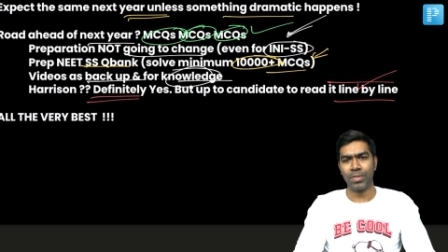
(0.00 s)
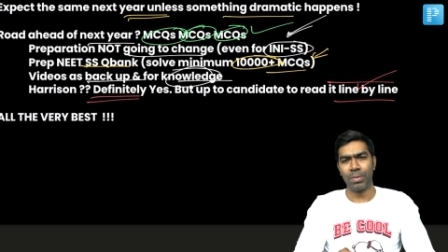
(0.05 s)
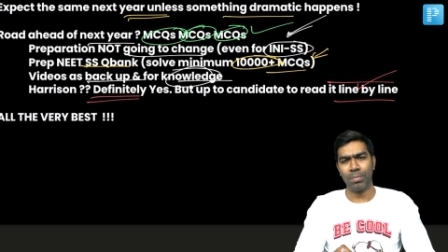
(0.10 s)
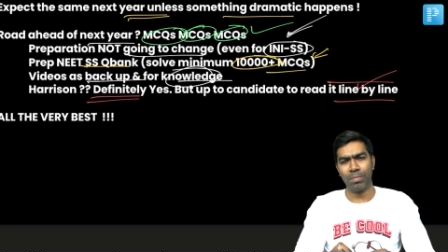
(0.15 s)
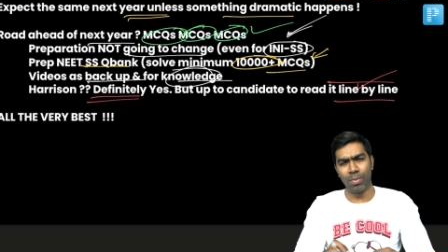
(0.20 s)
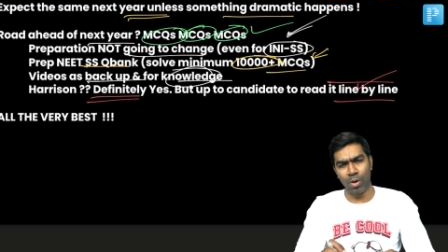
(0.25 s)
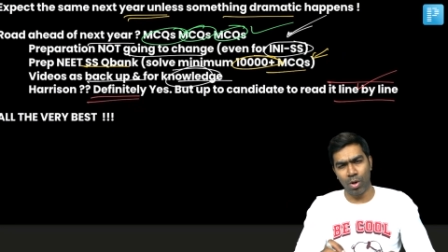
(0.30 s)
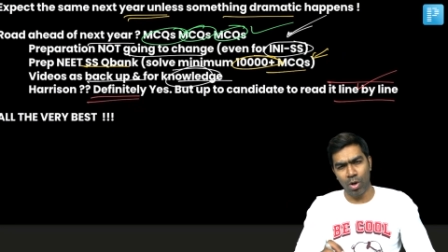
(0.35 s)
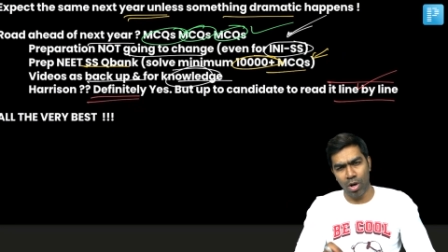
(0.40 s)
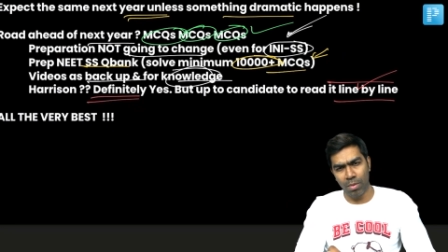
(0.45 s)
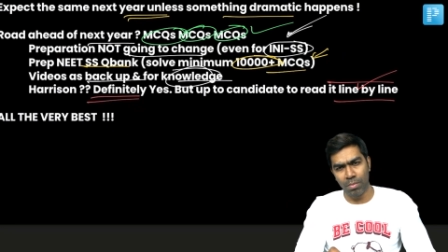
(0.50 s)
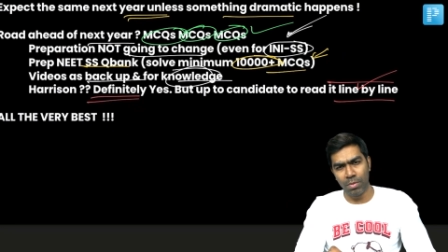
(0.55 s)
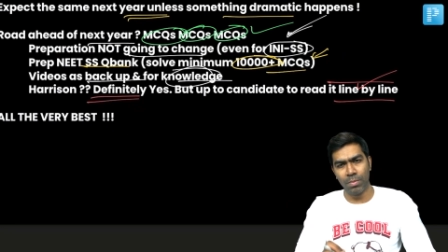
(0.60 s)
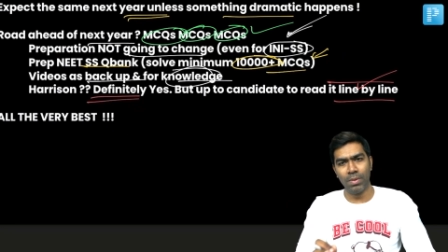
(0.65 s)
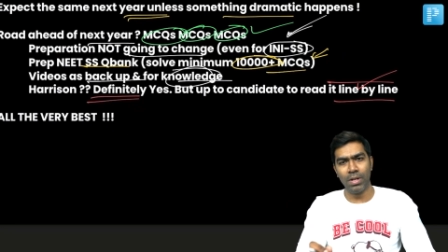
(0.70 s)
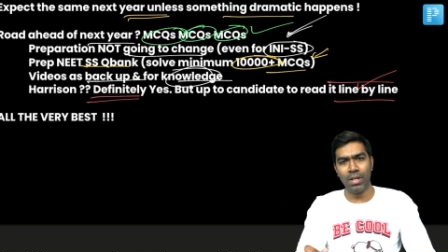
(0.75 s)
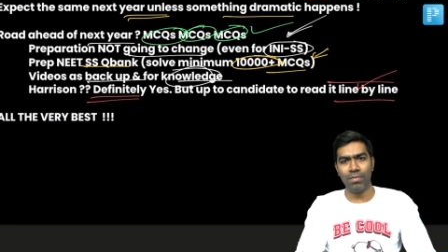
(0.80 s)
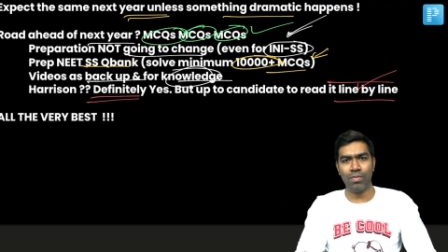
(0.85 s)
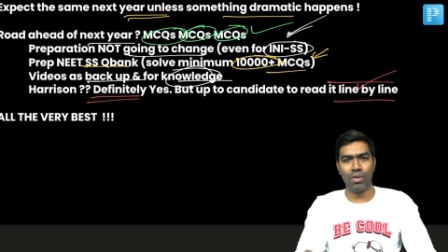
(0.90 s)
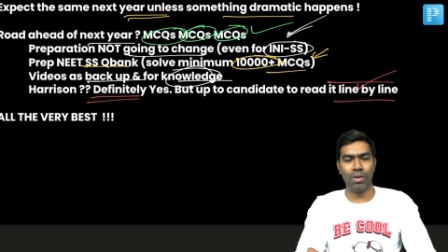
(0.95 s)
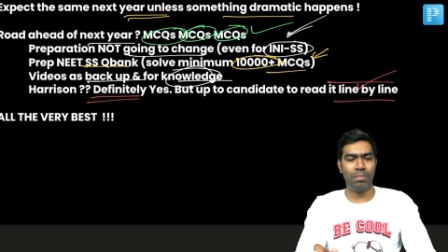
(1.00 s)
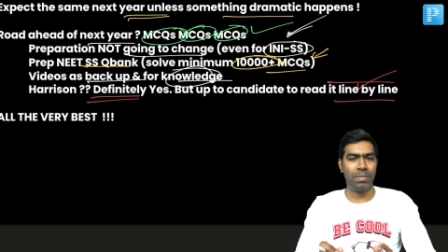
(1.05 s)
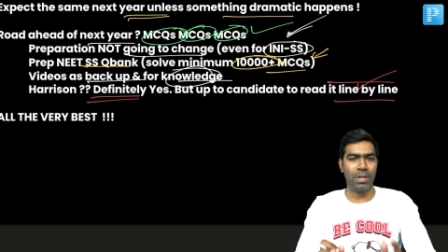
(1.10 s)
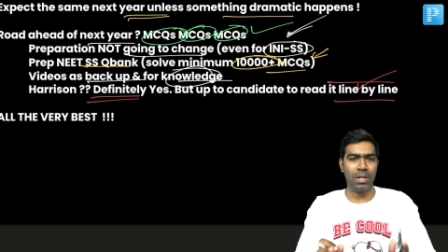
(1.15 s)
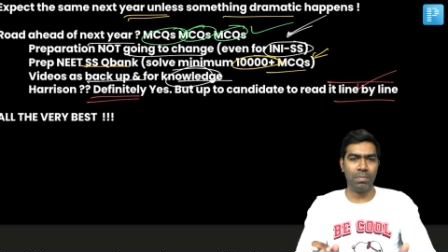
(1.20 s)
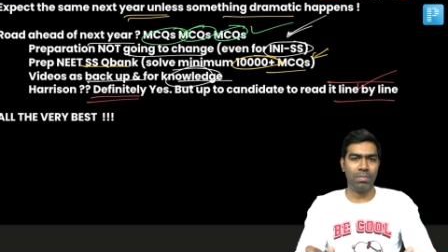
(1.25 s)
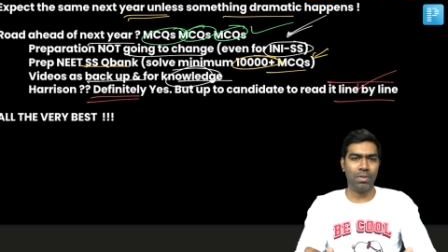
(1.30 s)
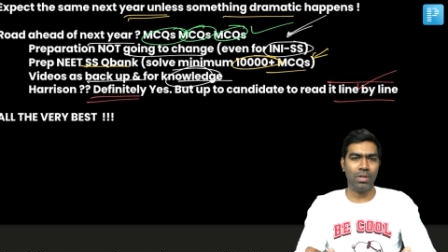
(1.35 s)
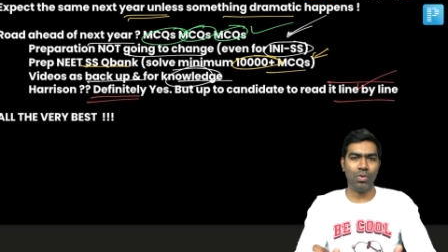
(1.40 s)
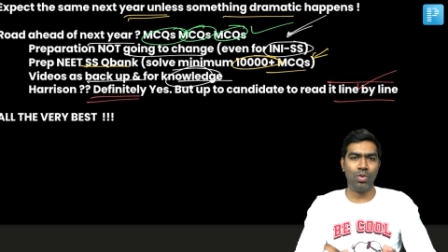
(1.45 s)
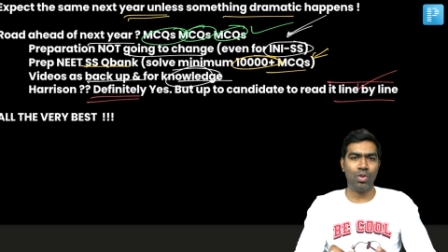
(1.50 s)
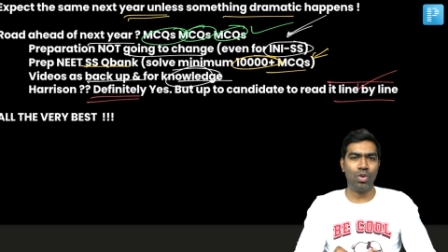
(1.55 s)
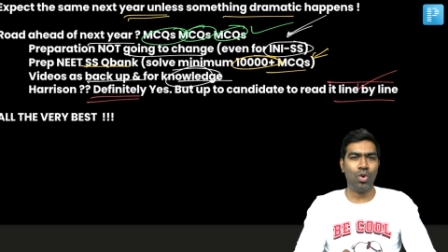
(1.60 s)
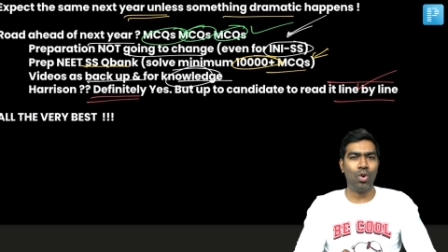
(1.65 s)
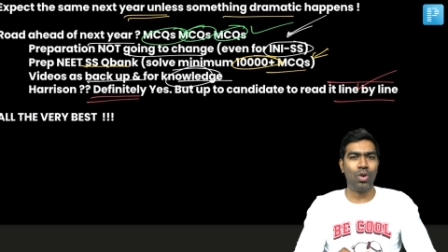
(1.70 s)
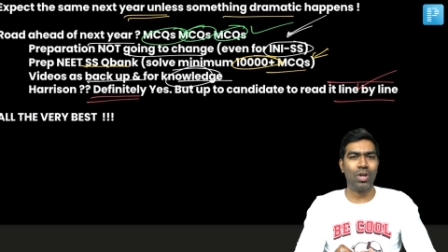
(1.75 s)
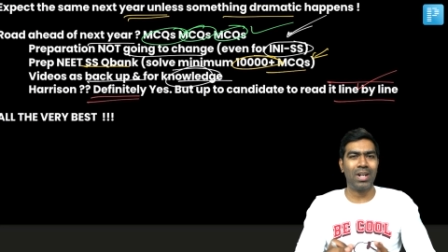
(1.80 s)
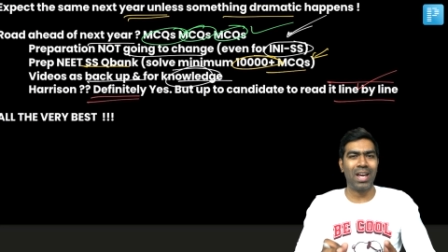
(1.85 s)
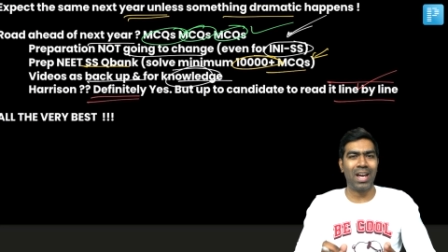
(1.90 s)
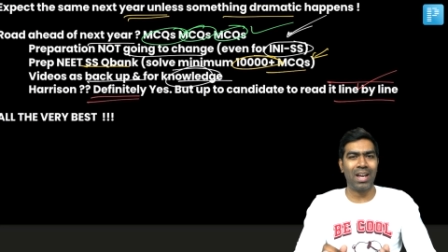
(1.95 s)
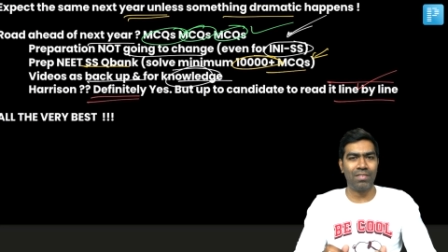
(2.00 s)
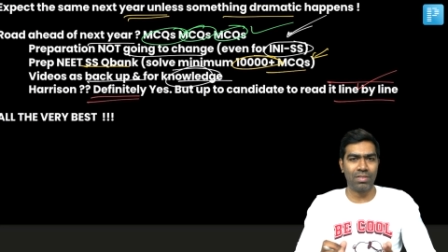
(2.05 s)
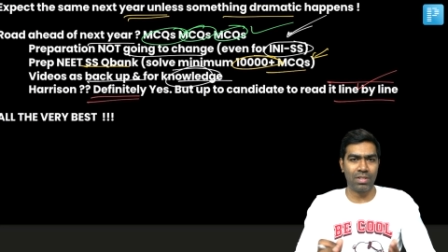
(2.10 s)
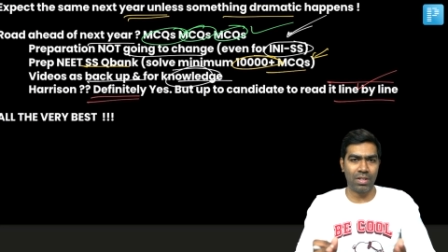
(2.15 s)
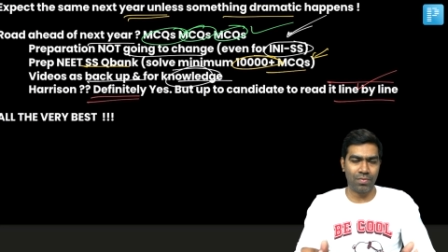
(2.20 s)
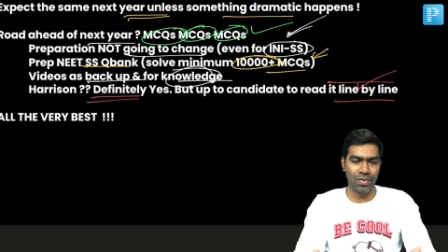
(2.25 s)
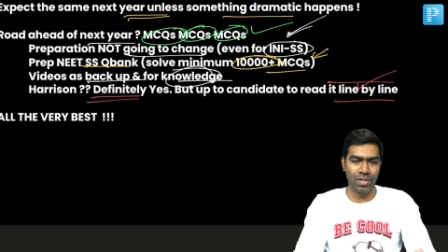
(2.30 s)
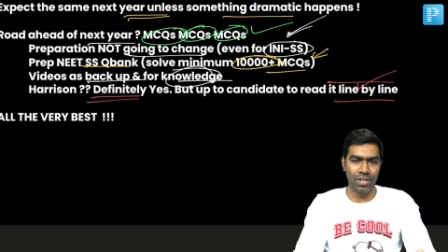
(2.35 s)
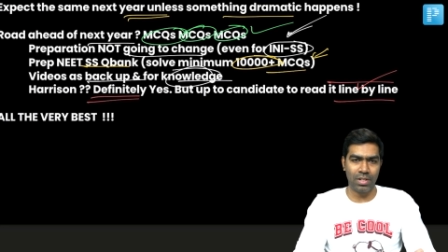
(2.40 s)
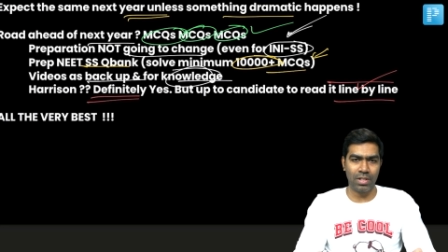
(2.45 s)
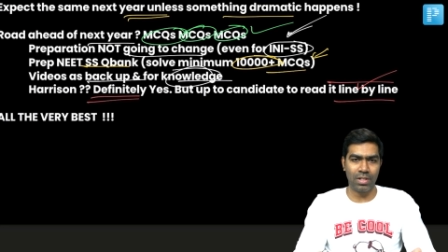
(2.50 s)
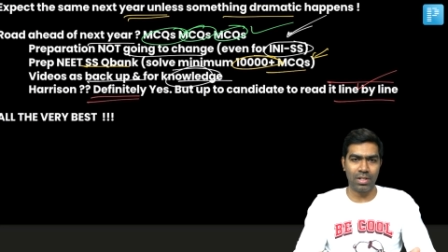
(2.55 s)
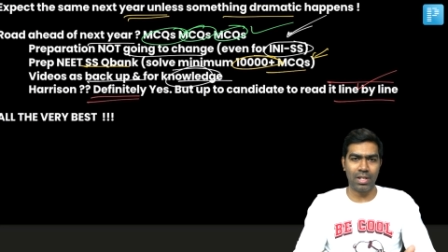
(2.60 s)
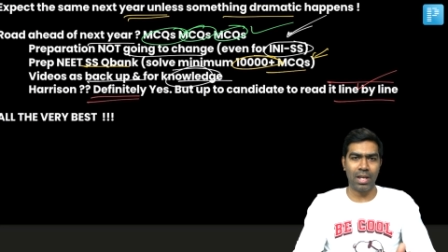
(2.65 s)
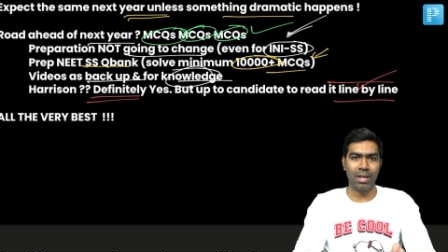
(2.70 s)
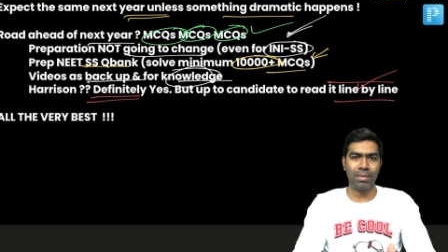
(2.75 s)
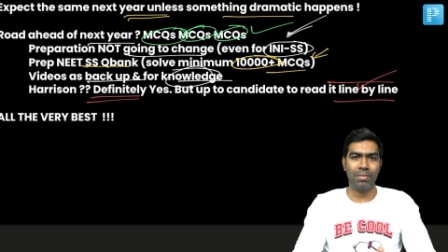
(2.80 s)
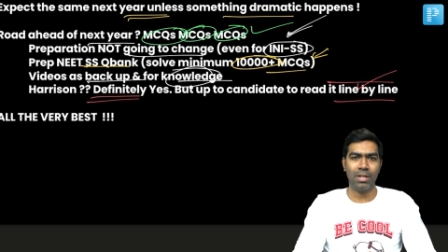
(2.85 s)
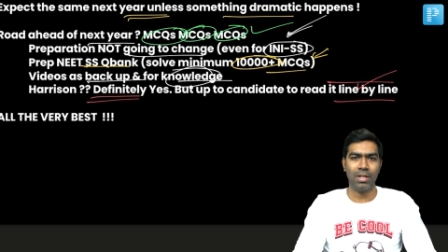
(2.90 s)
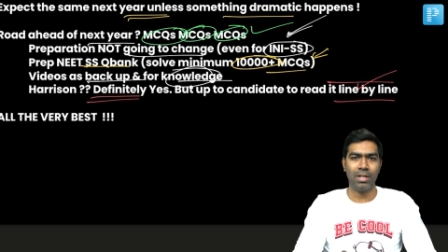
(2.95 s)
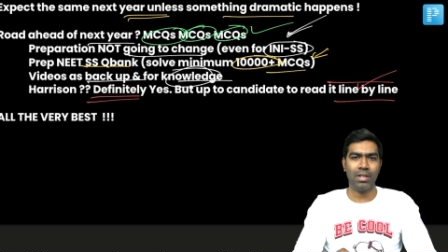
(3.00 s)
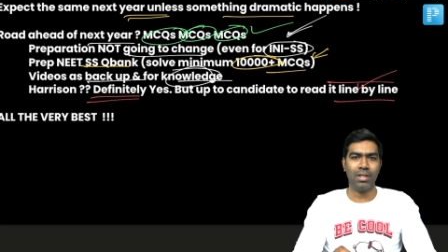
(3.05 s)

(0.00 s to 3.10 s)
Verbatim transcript: Probably for people who don't have sufficient time,